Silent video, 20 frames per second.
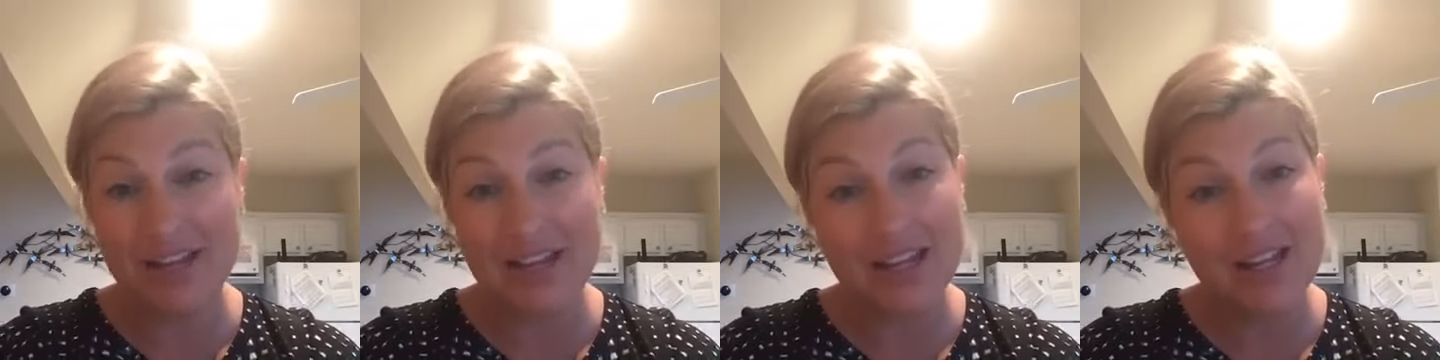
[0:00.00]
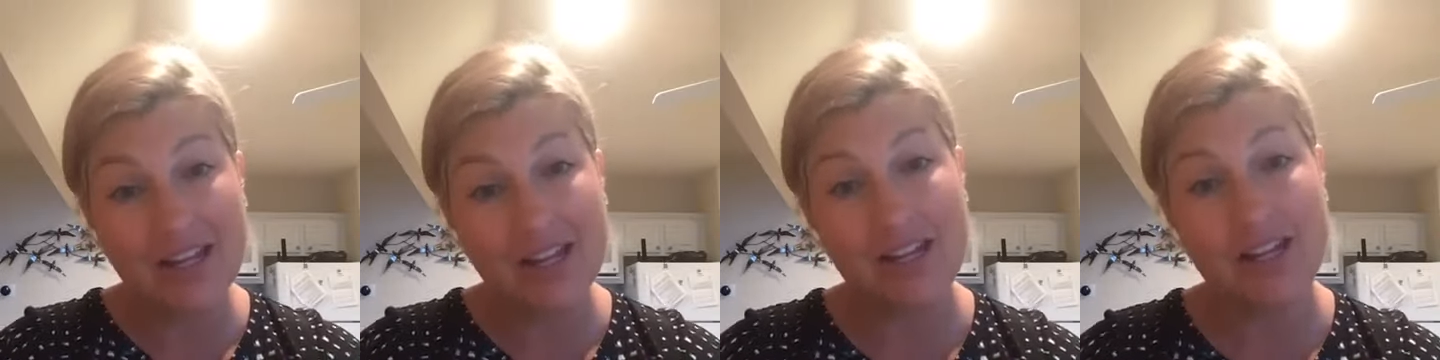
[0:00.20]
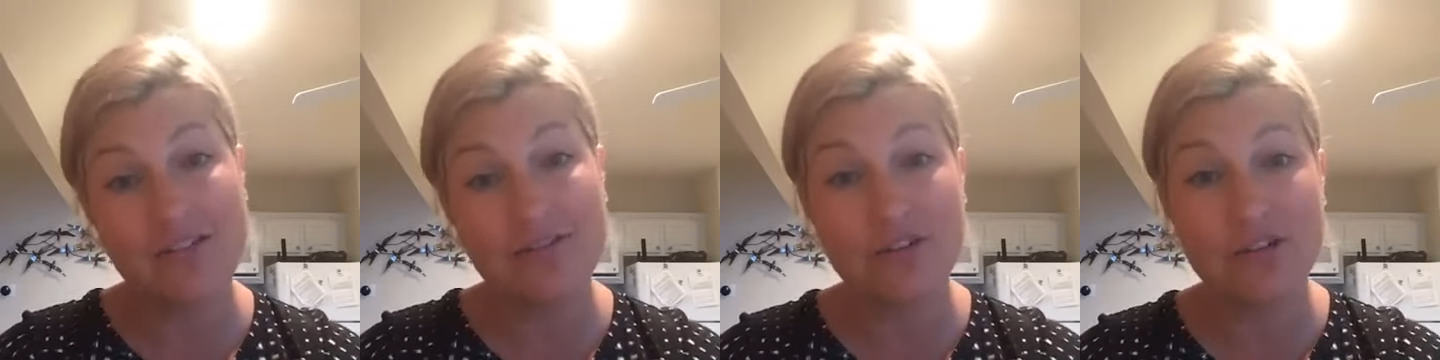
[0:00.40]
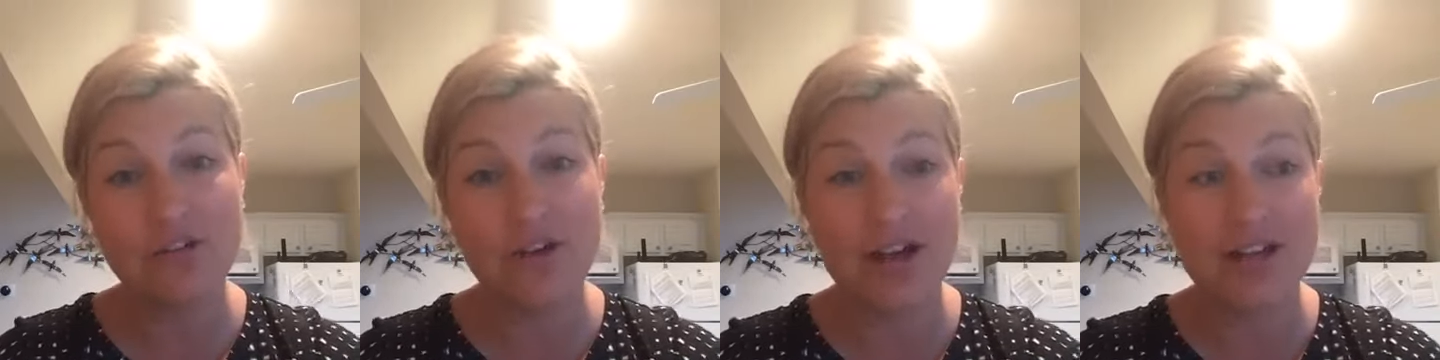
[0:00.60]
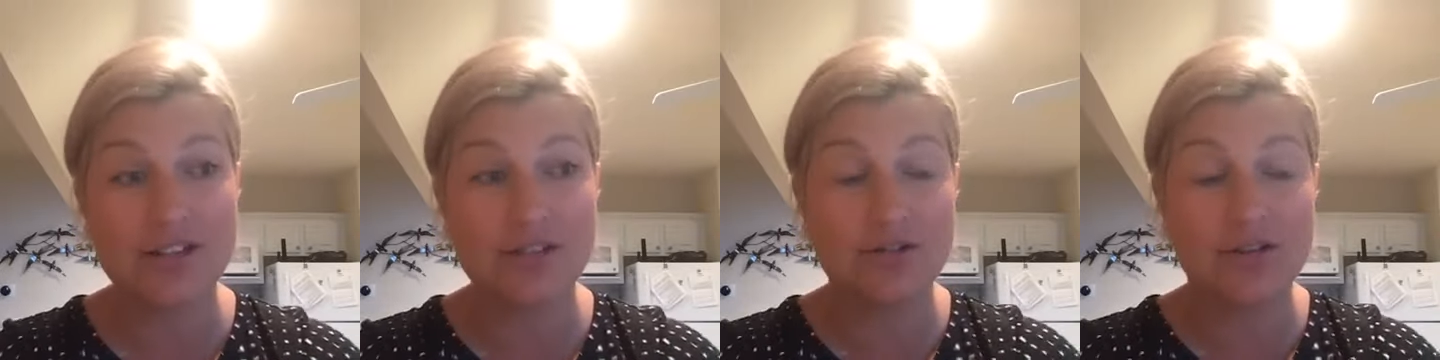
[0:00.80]
any of you
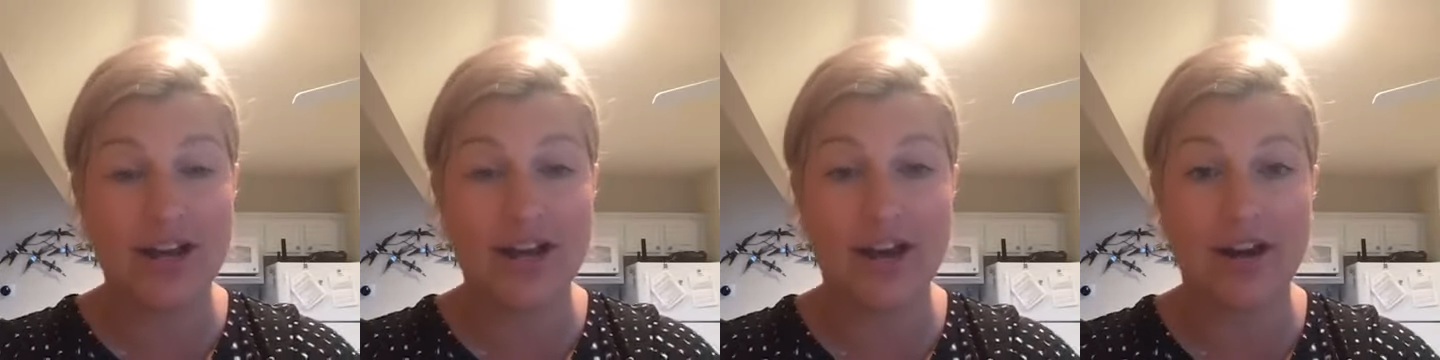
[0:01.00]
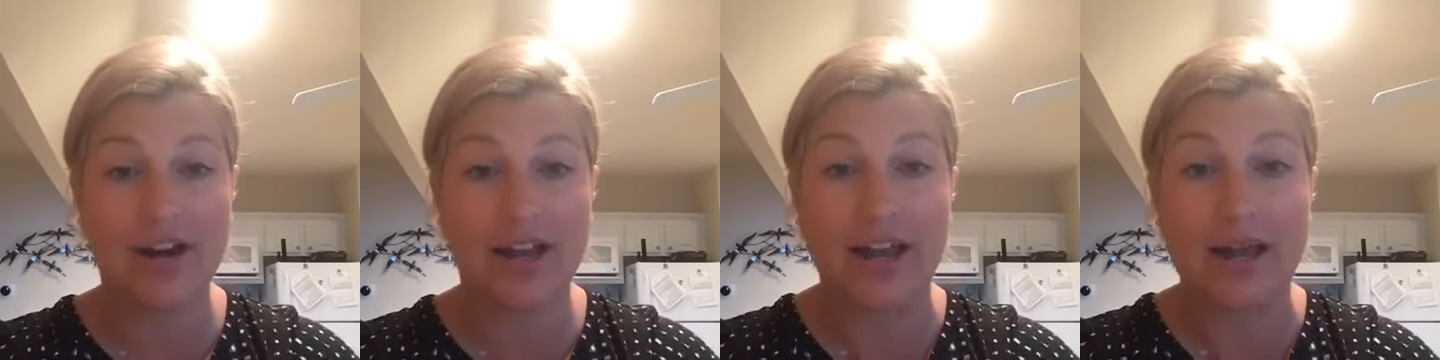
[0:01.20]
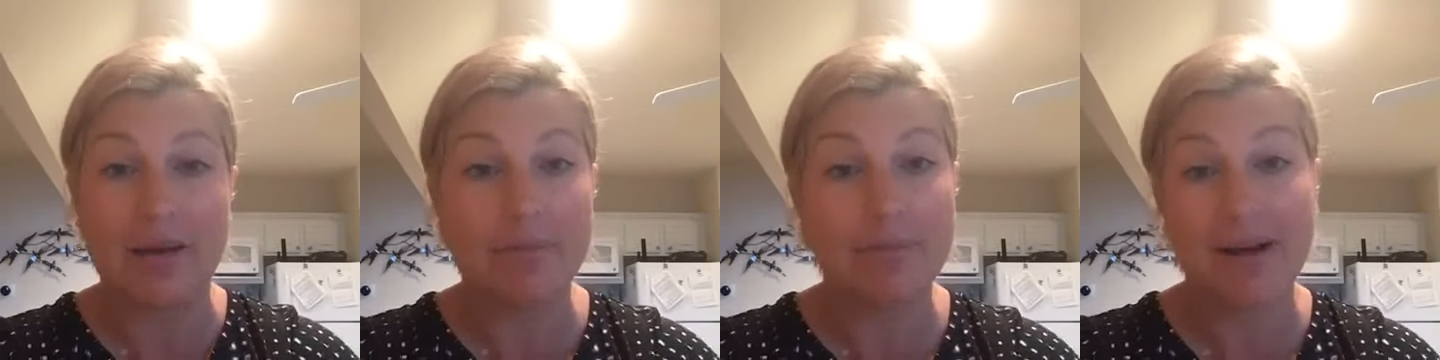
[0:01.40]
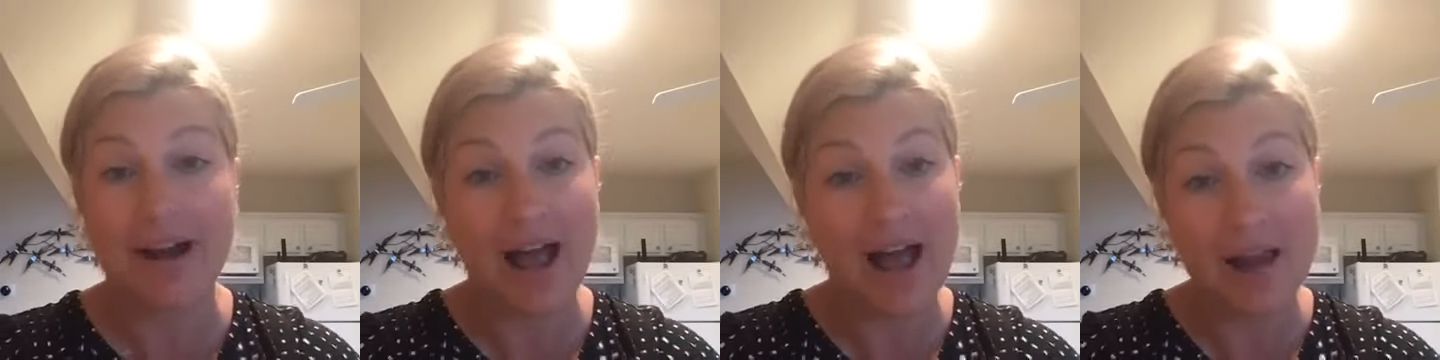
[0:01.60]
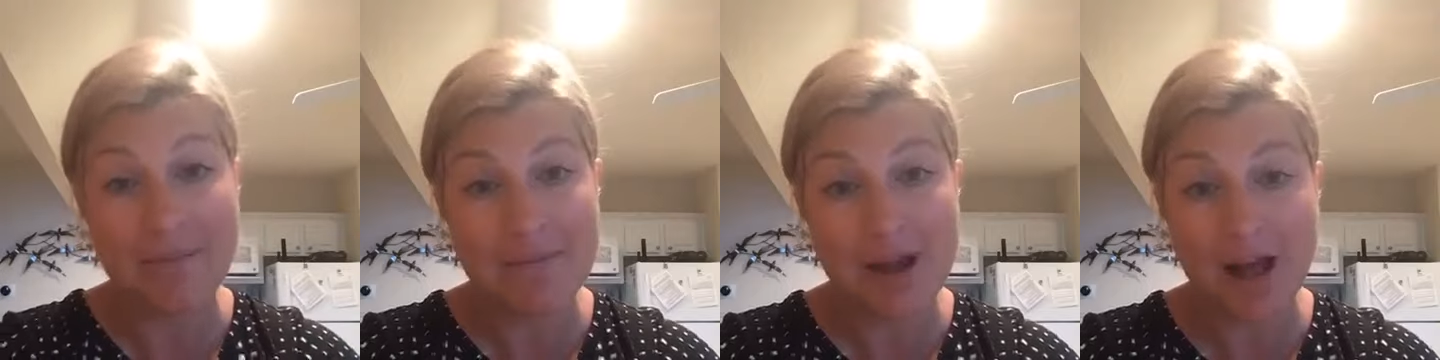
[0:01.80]
guys who carry it, but
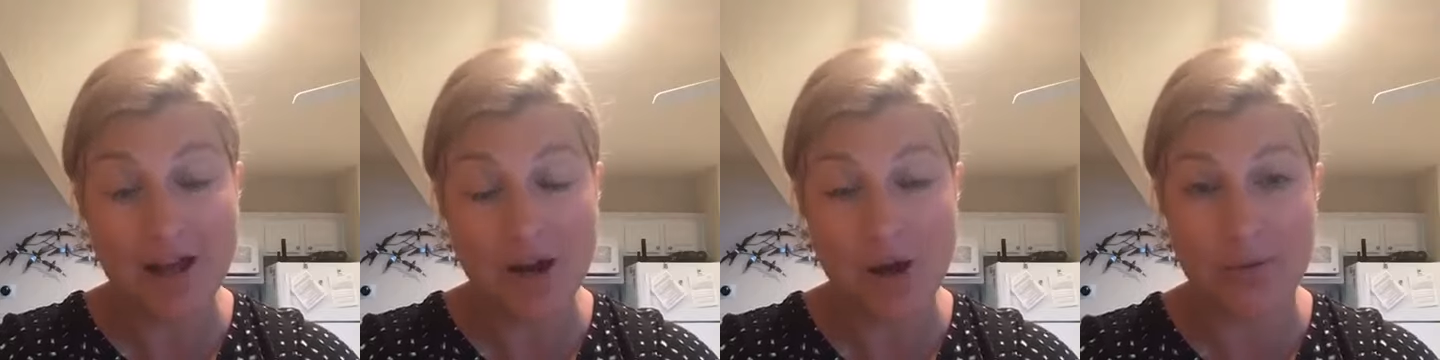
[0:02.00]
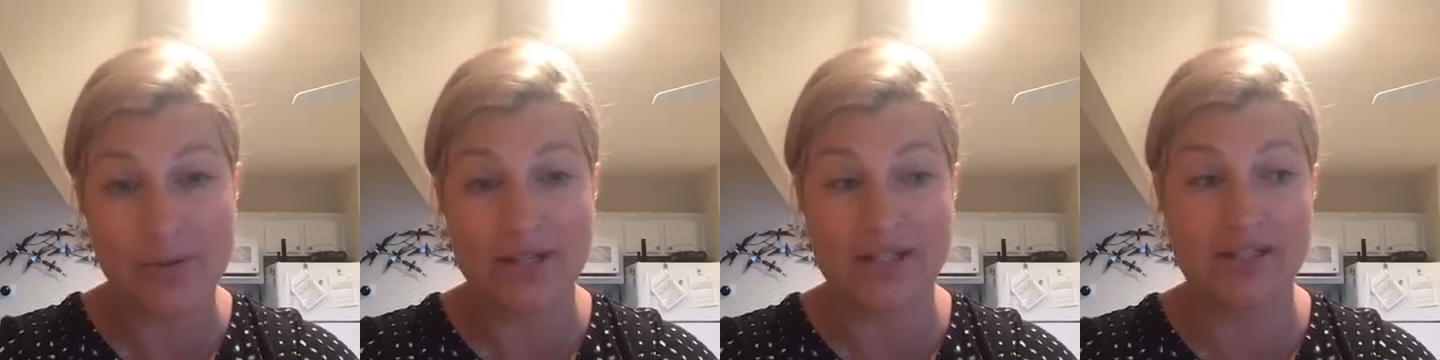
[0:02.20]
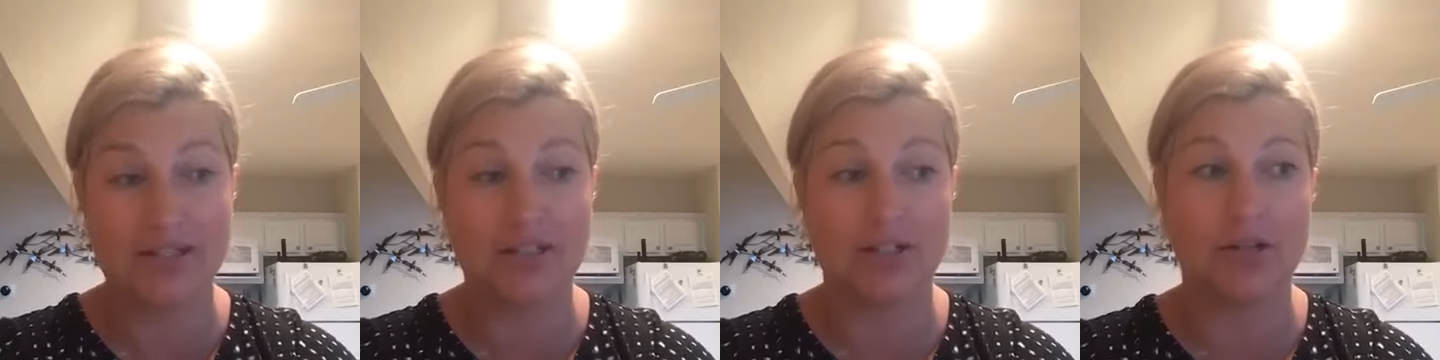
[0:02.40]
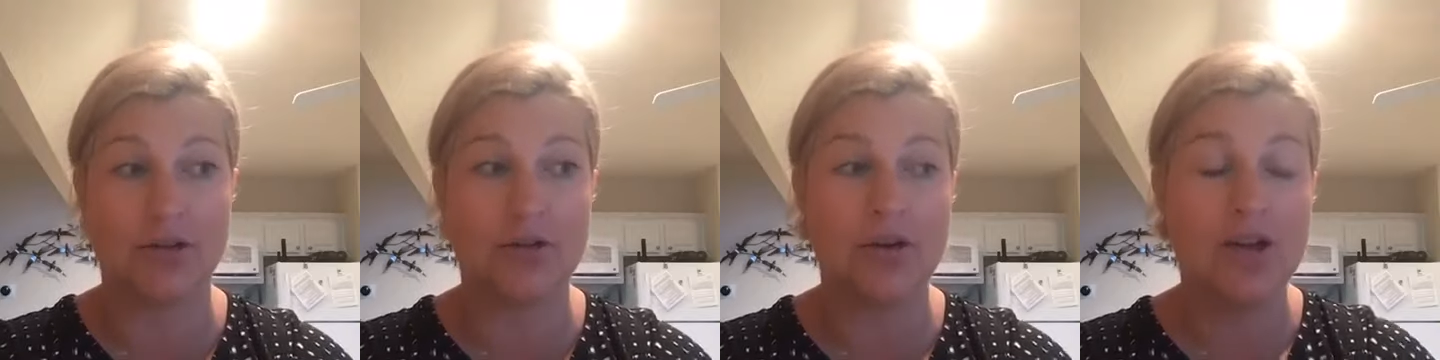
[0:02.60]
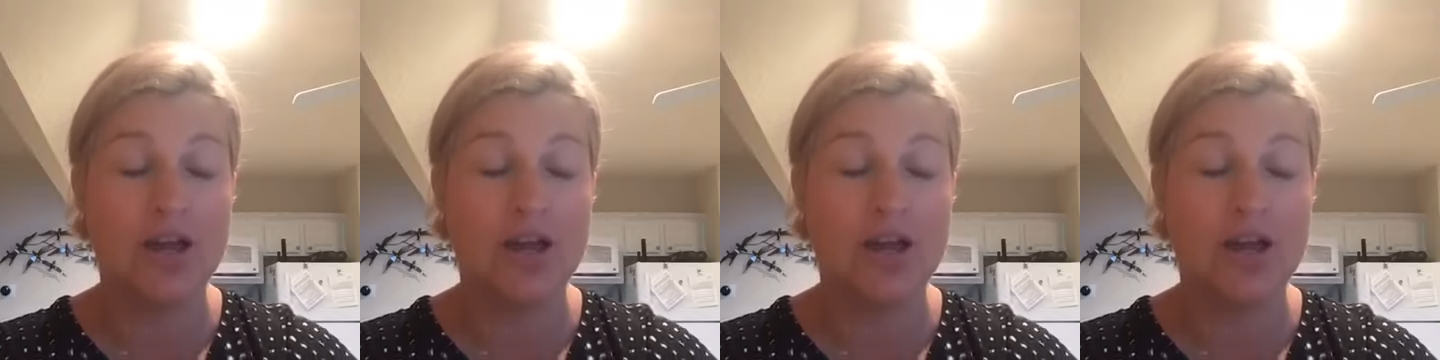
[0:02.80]
I'm not going to.